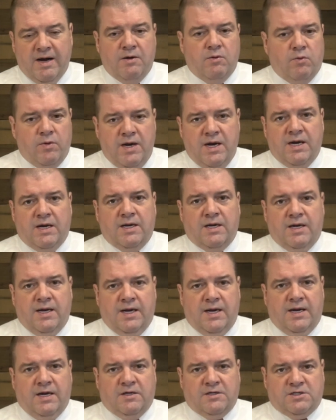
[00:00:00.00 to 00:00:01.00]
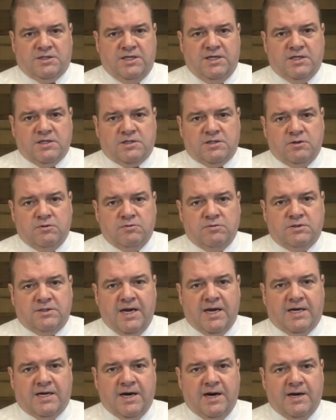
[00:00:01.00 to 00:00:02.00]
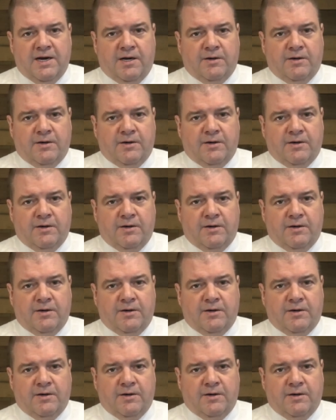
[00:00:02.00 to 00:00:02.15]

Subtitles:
week, and I'll see you soon. Take care now.